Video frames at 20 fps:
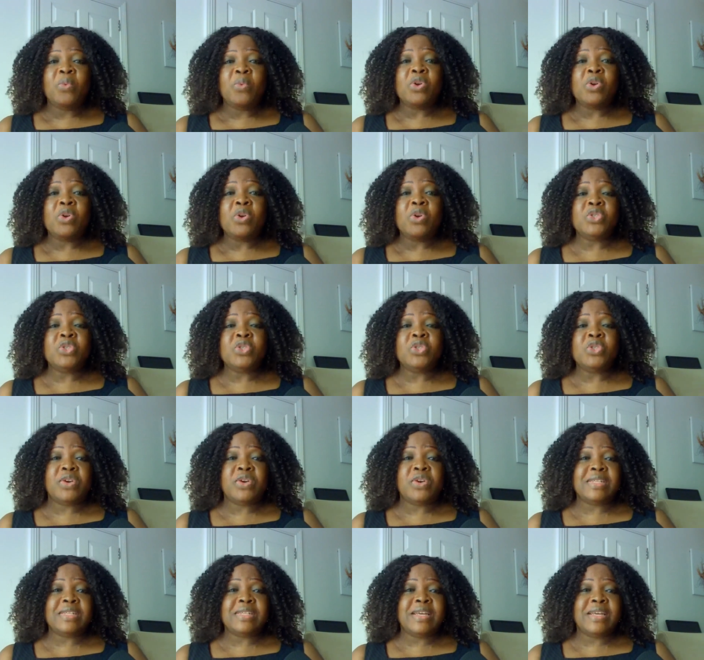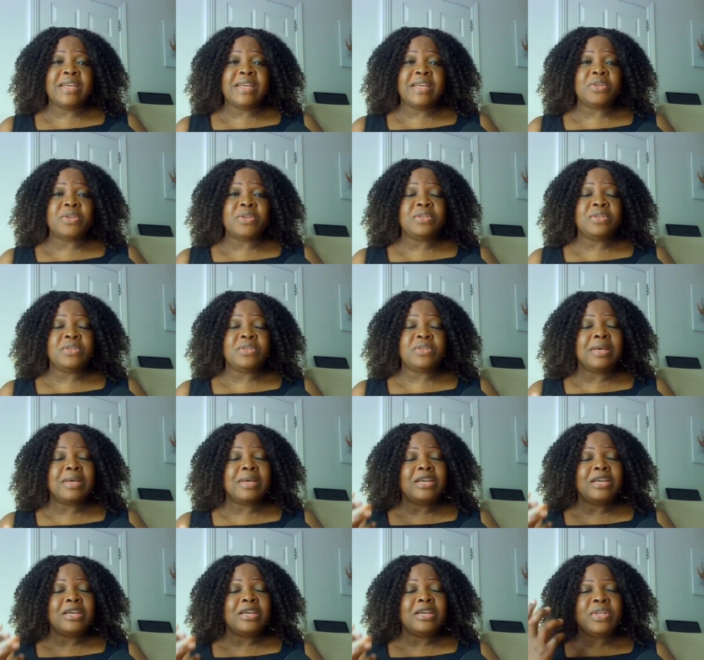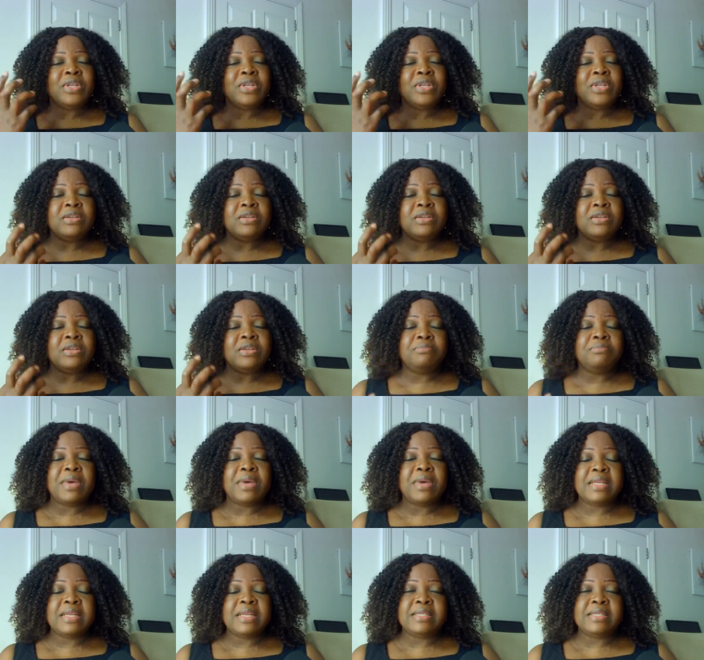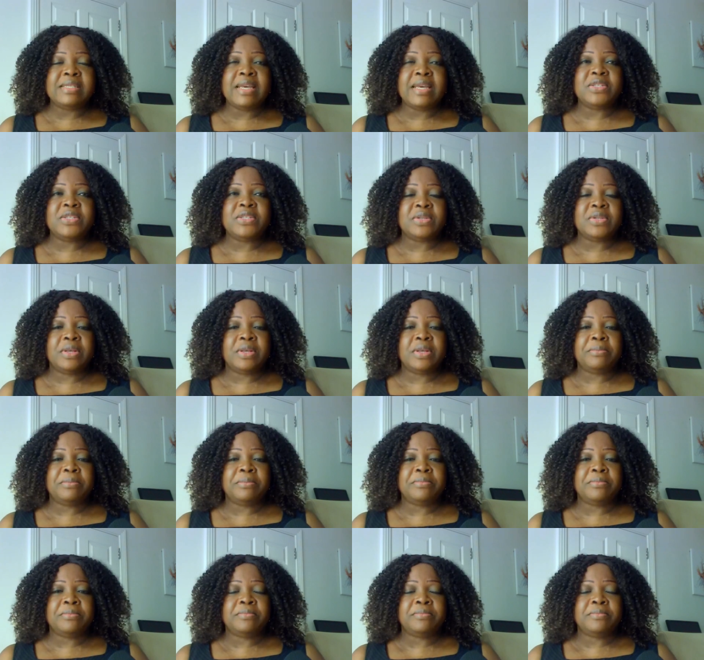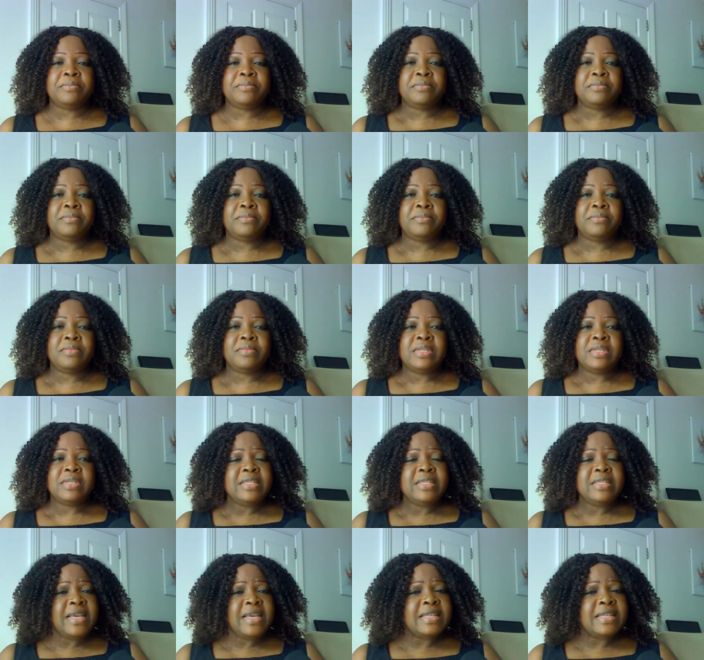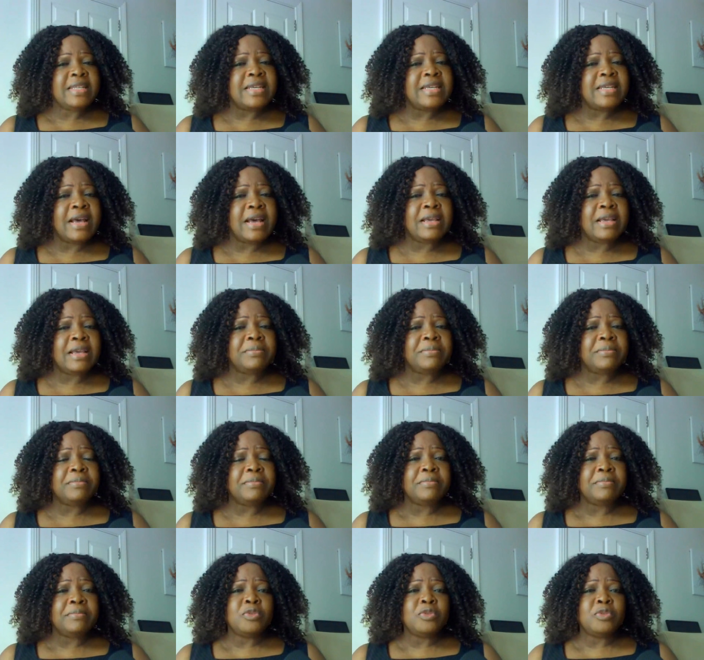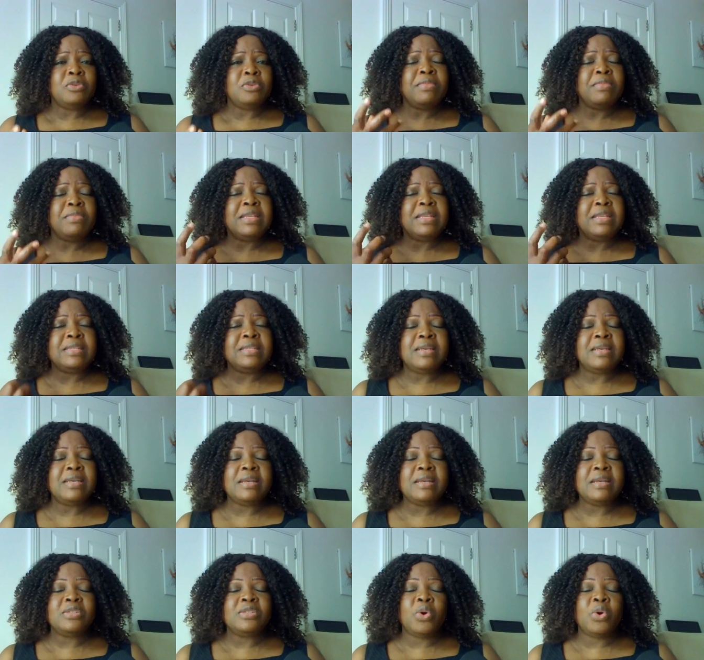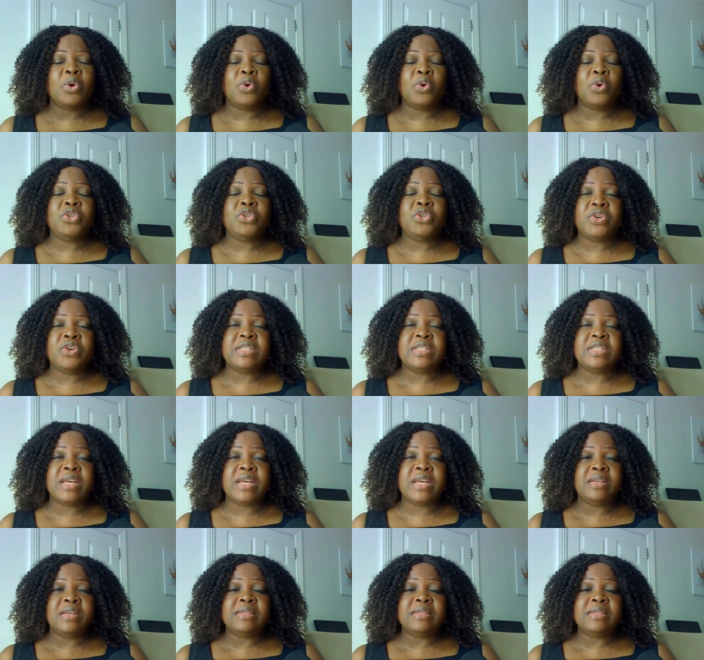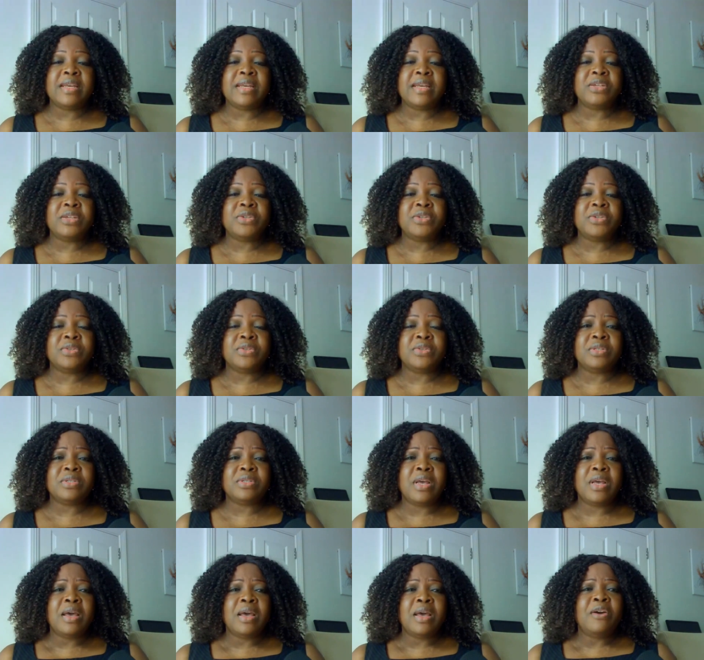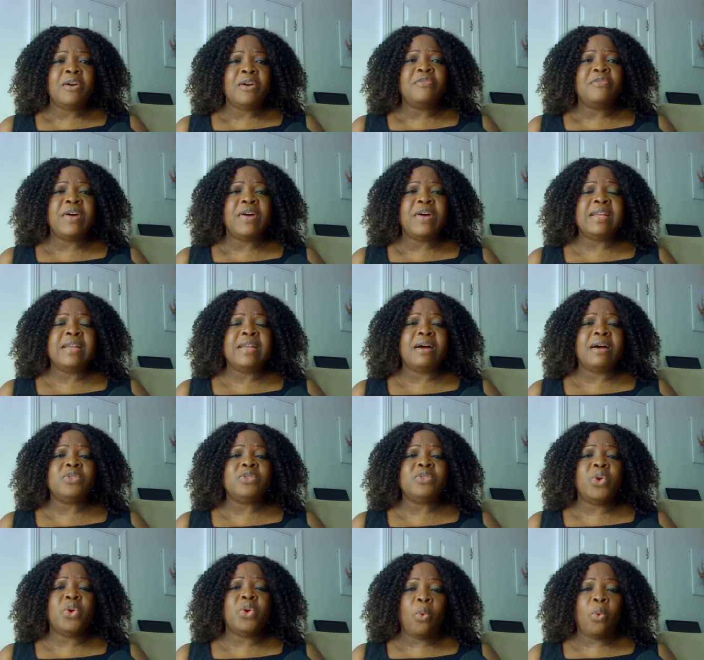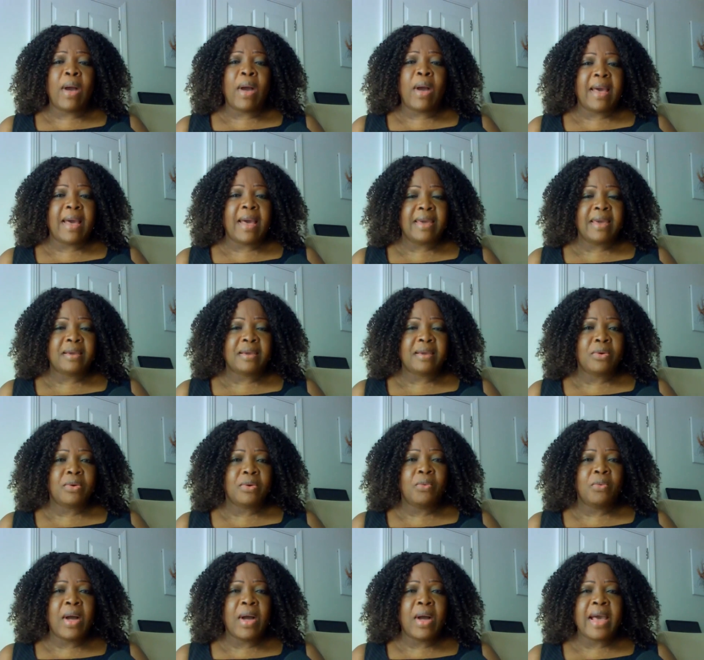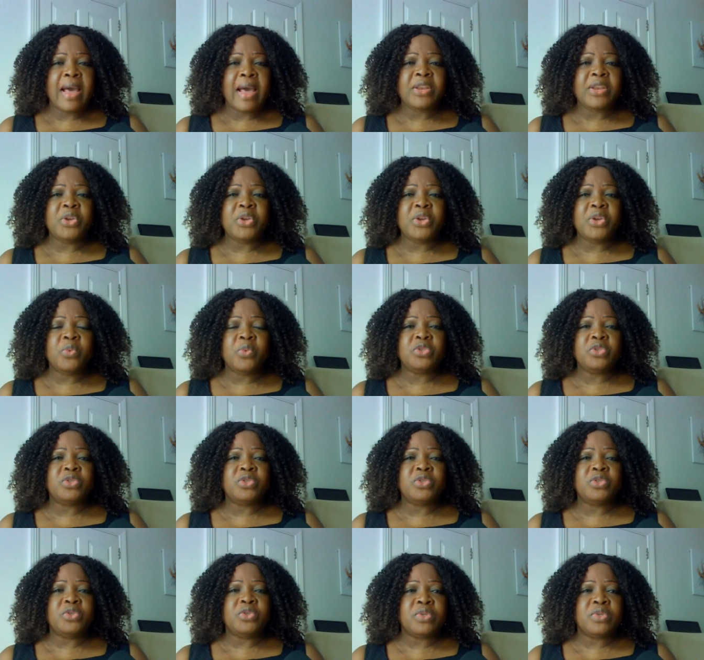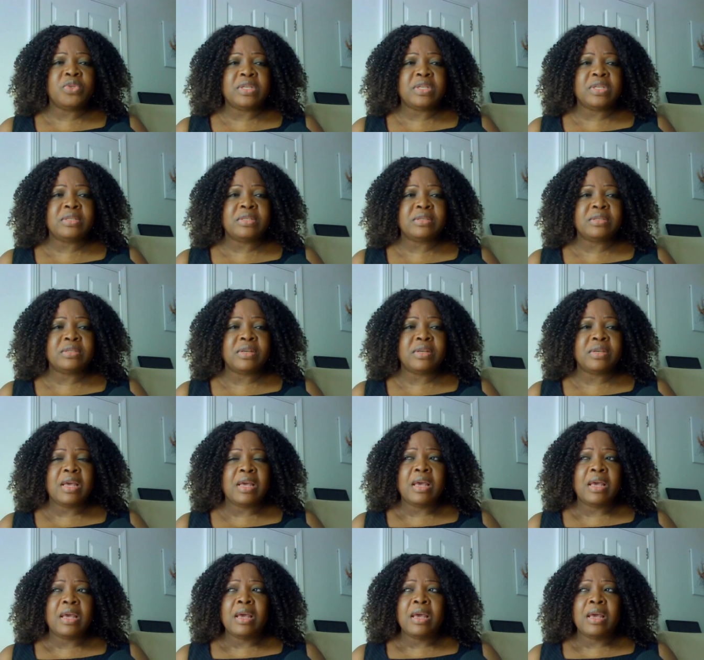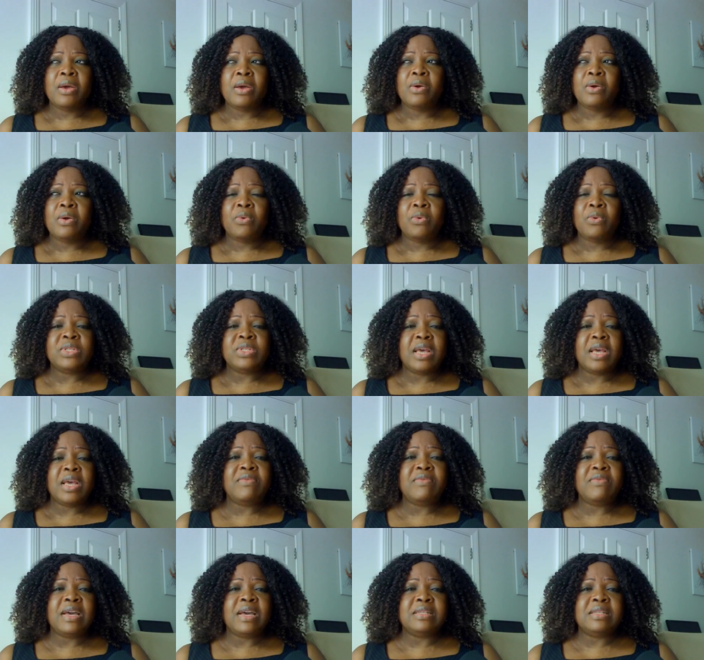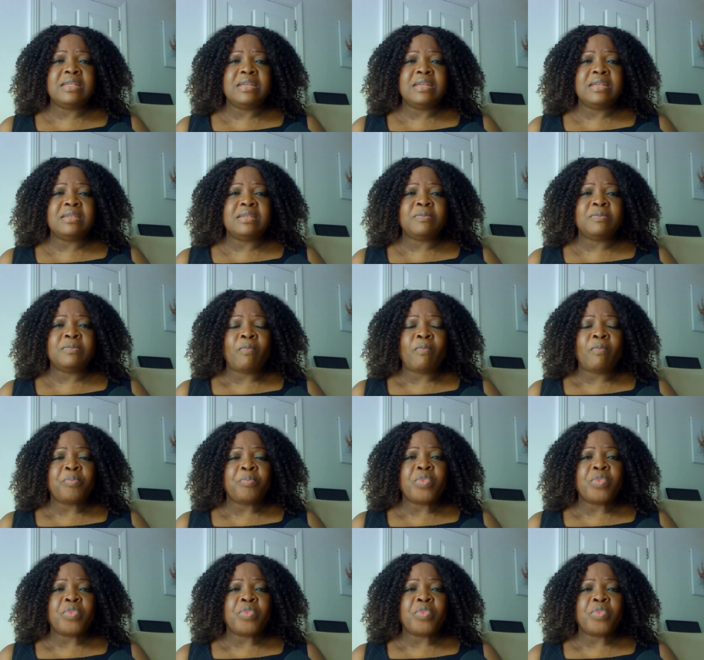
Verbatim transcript: Once you know your intentions, you now need to meditate on them. Take time to meditate on your intentions. Find out your why. Why do you want to do this? Whatever it is,